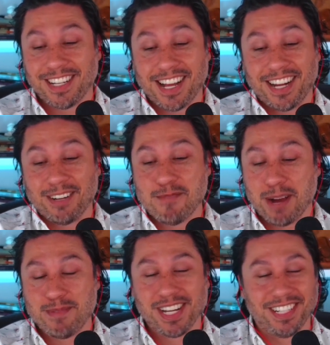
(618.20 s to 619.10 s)

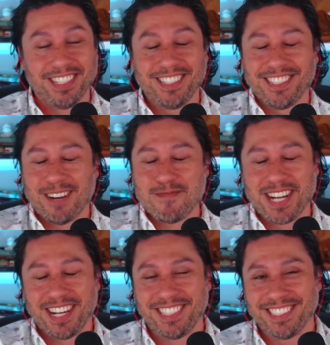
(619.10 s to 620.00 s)
I'm
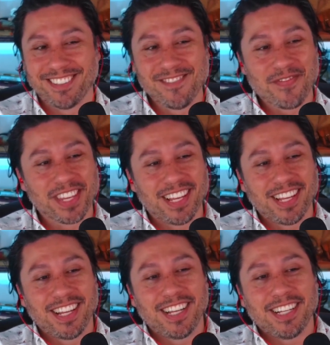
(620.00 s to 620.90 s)
done.
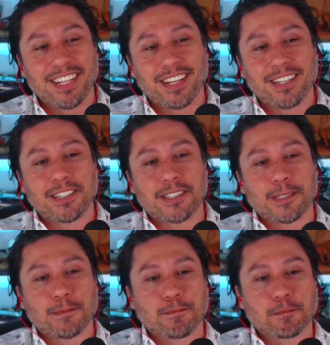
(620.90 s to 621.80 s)

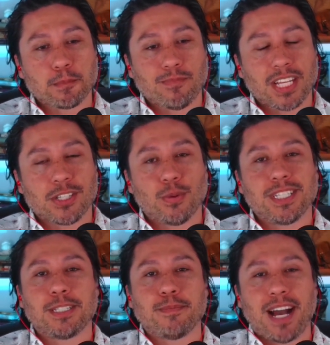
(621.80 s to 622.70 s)
So what
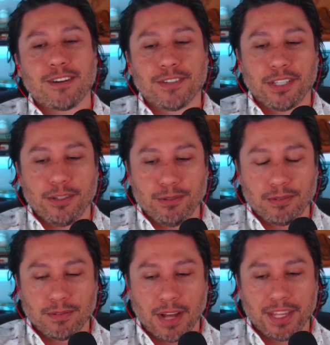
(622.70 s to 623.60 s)
does this matter for you?
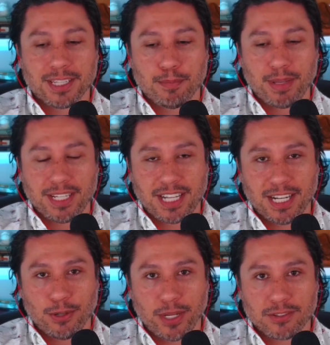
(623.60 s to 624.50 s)
I think the big
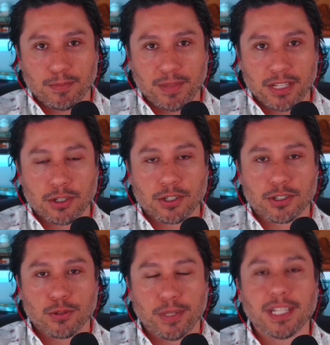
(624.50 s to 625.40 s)
takeaways from this are
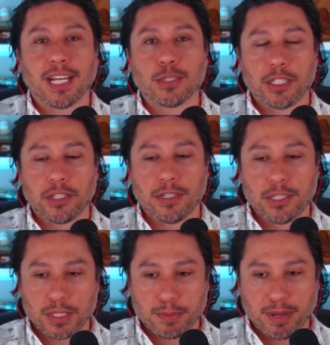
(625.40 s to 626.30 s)
just to realize when you're
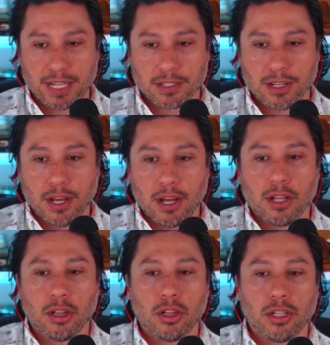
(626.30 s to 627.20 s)
into a space,
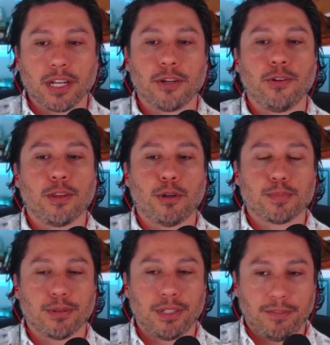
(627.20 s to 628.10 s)
look at who the
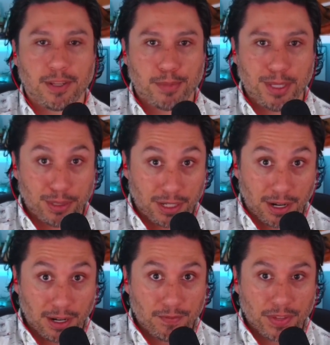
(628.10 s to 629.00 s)
most prolific people
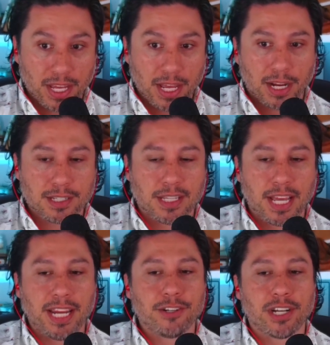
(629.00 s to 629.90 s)
are, because
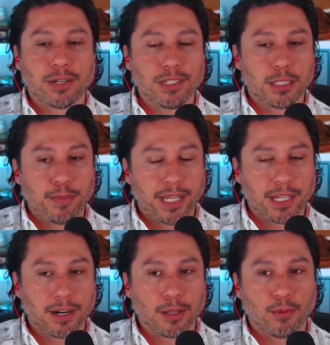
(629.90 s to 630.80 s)
they, generally
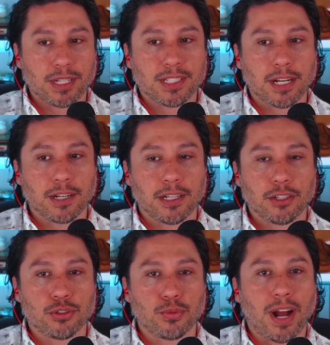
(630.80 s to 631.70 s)
speaking, are the ones that are going to
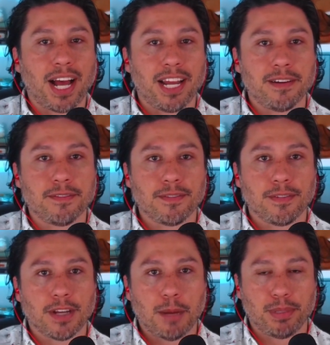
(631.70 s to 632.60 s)
drive
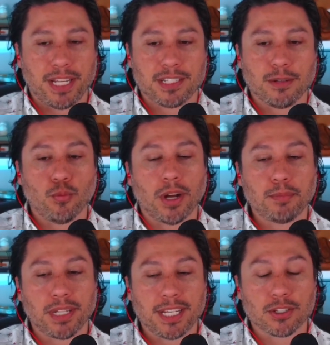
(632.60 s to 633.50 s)
a place to one
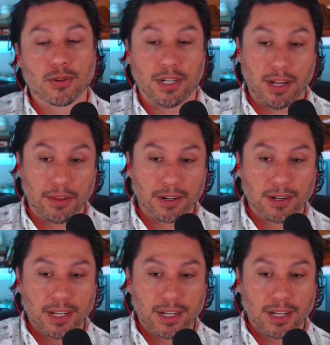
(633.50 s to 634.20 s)
place or another.